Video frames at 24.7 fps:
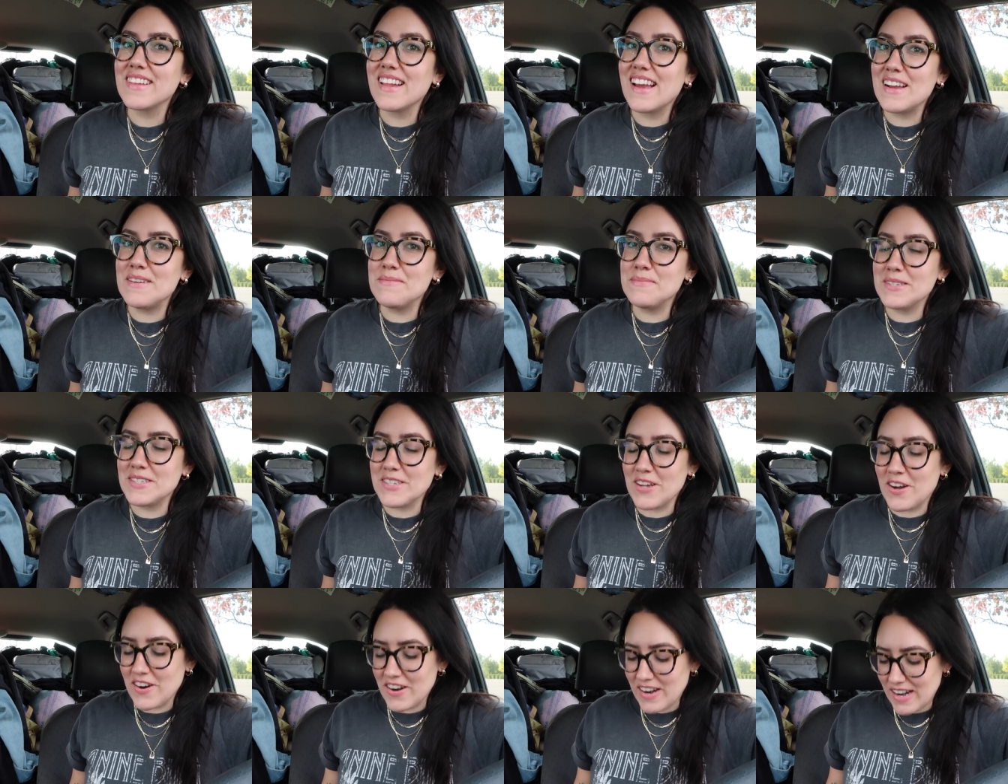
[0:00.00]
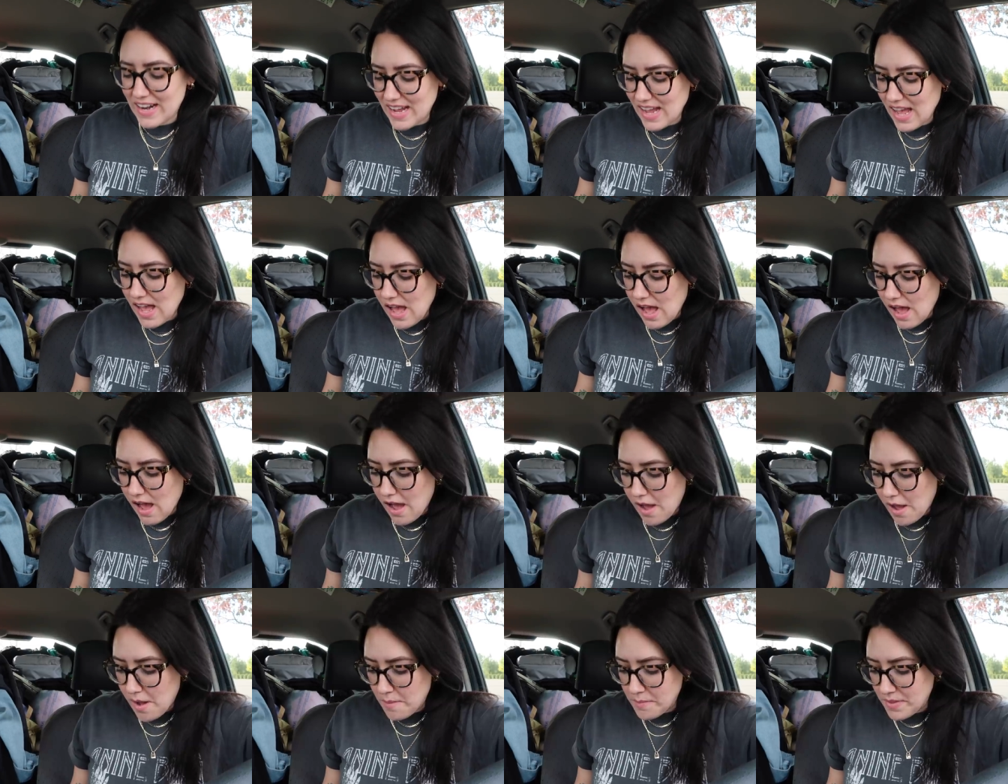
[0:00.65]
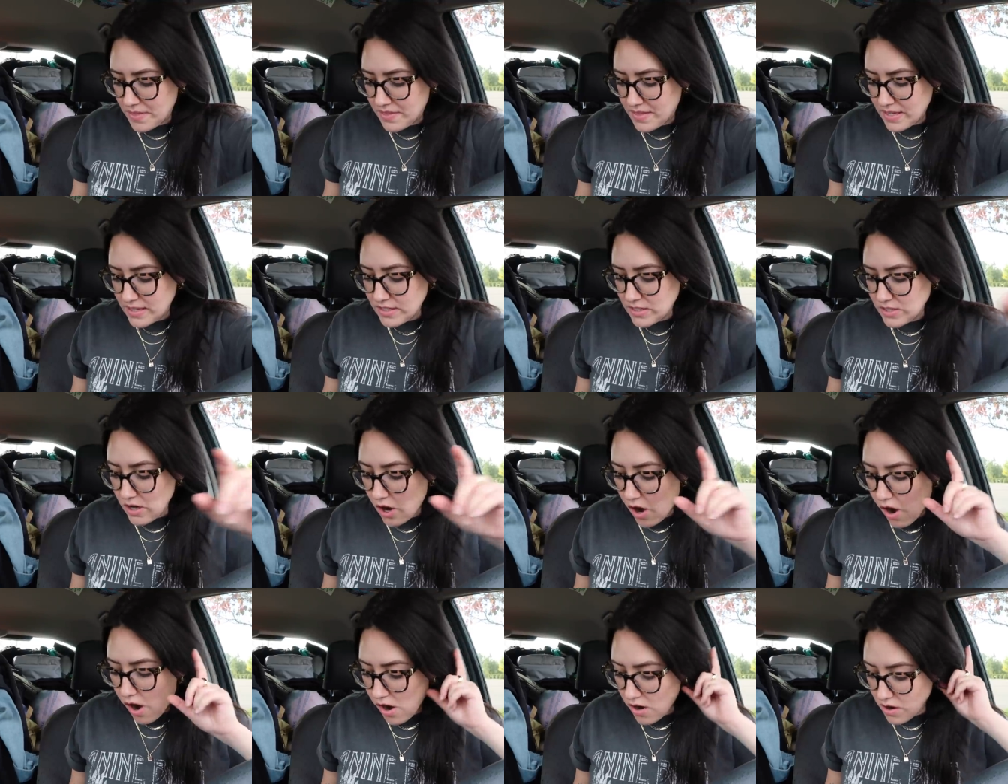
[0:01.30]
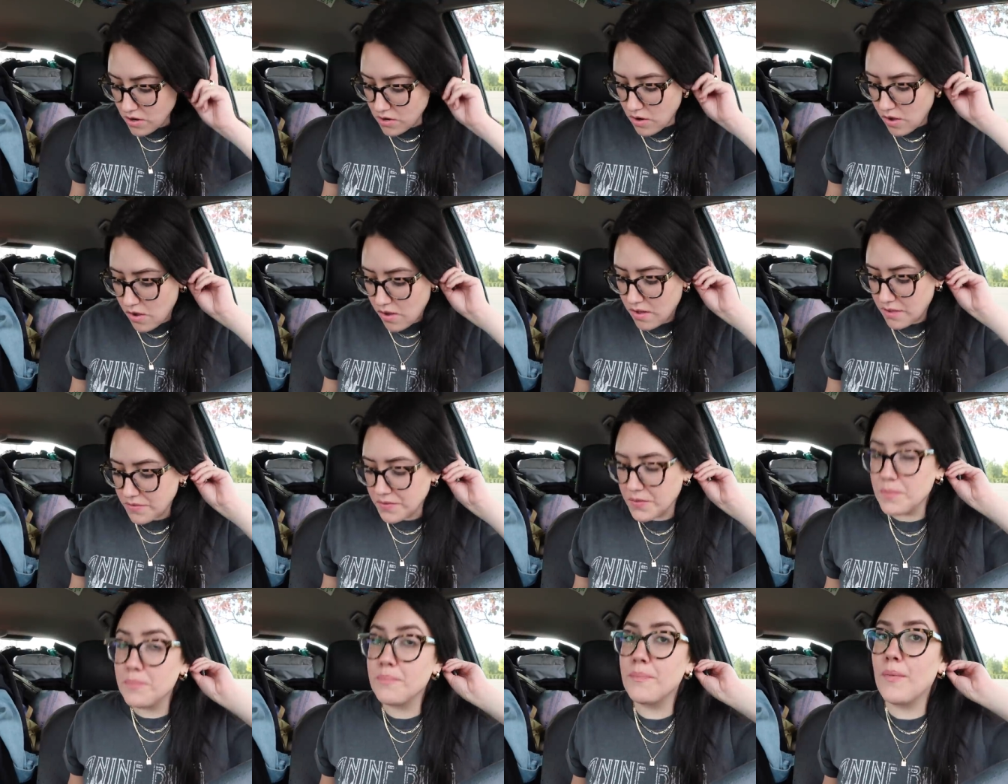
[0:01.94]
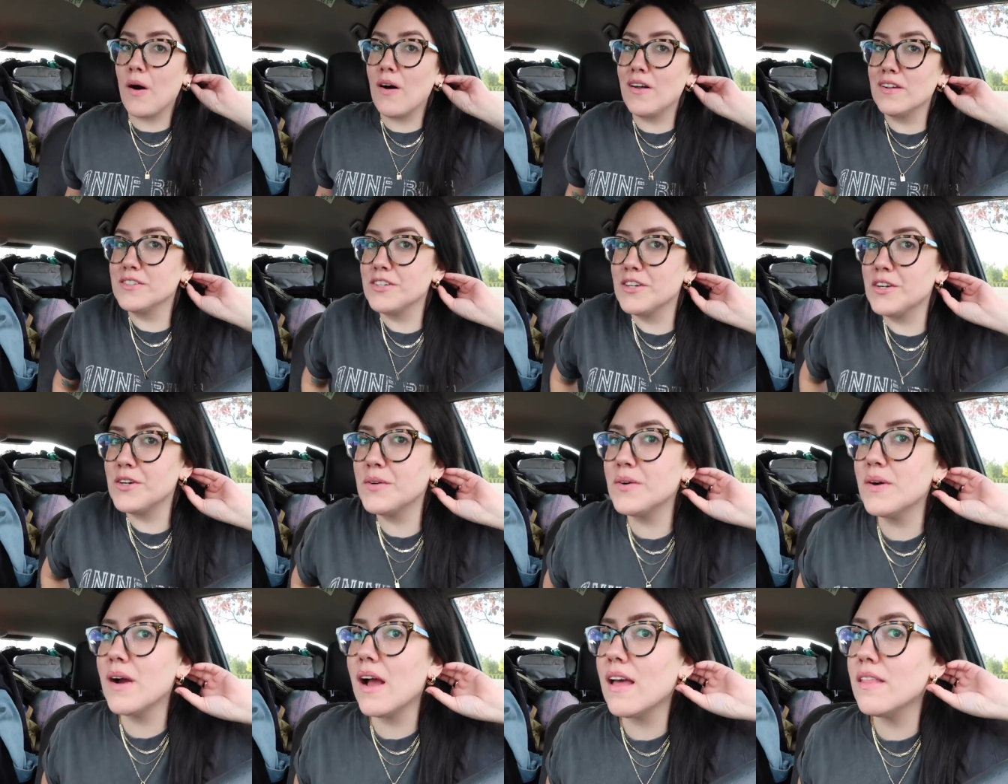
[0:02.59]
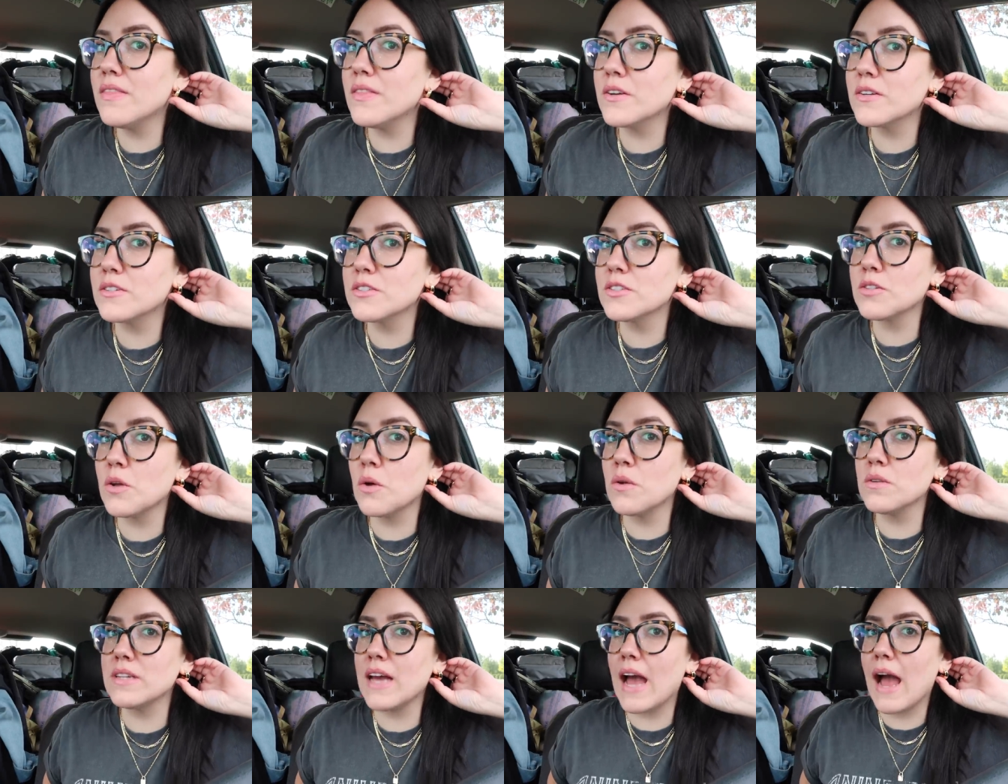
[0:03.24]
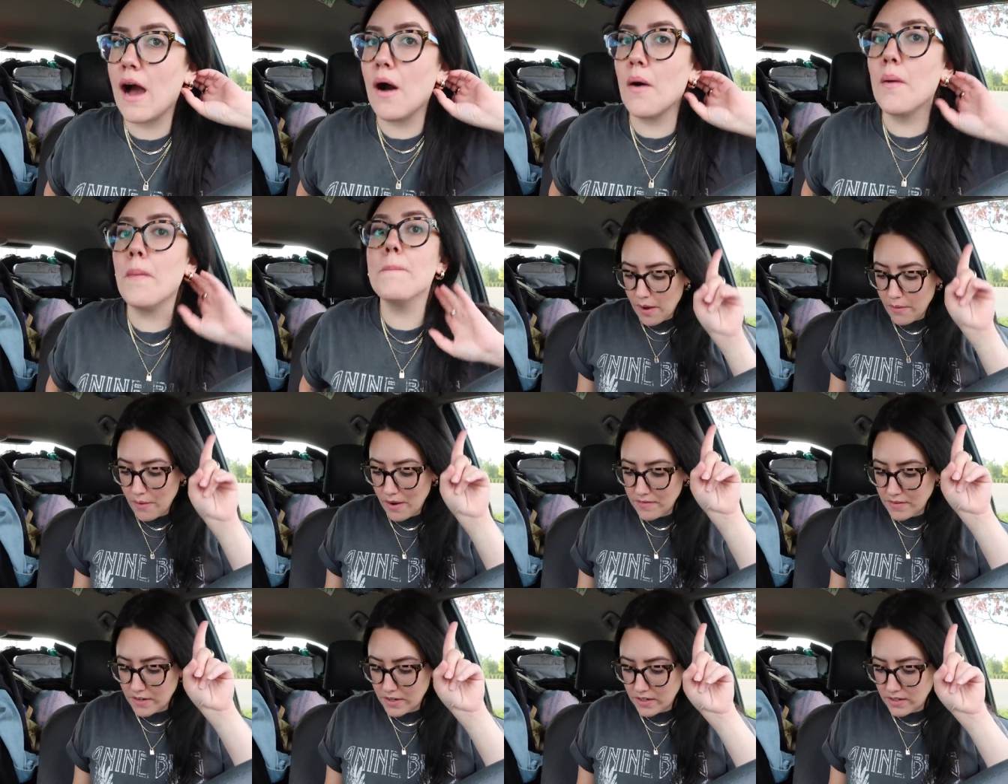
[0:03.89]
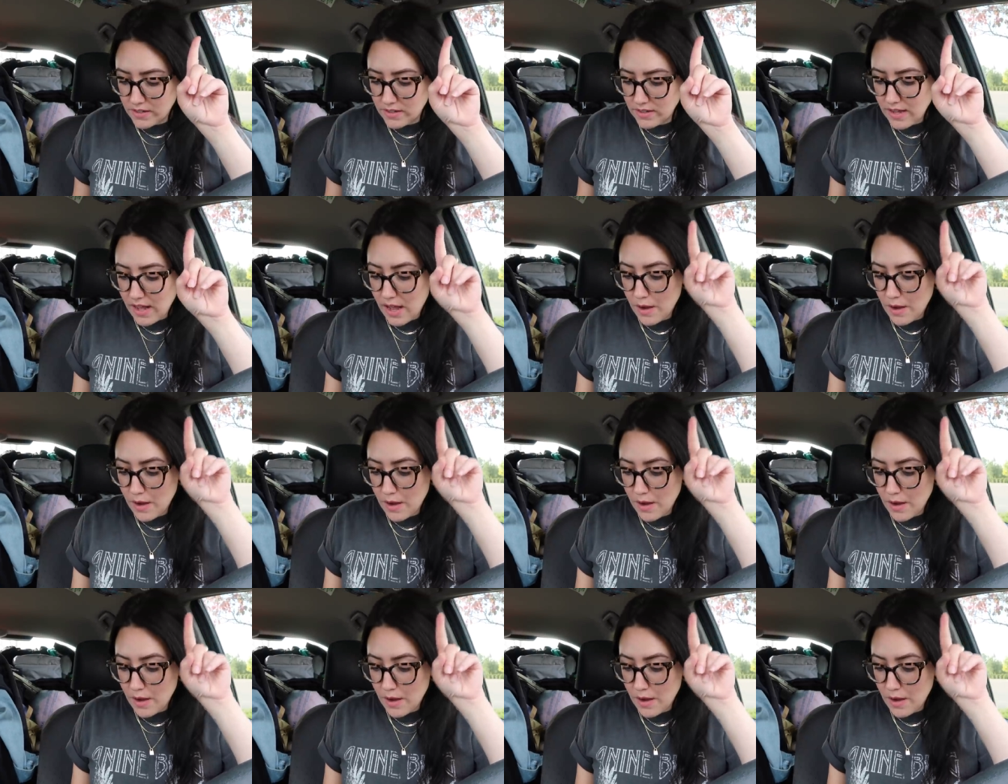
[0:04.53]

I'm sorry. These are called the Baldo and they're sold out. However,